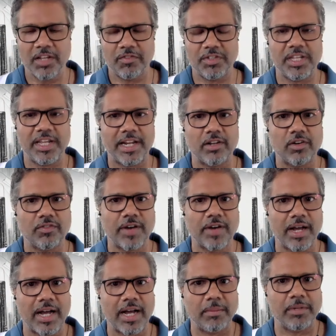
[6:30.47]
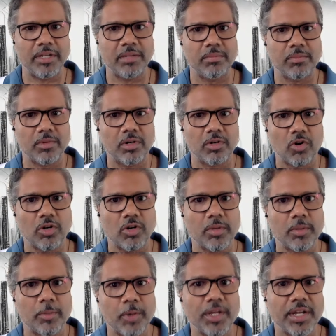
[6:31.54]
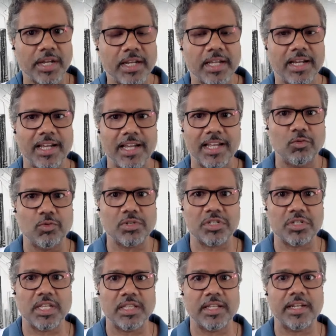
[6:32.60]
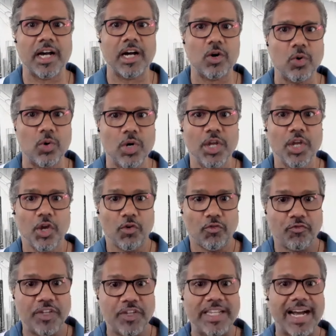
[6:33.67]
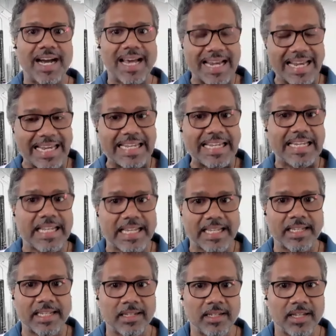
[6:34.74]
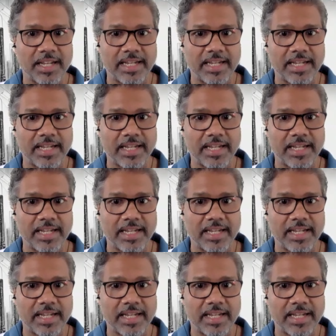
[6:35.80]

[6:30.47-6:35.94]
with the head of IBM Quantum Computing India, and he was saying that how we are leading.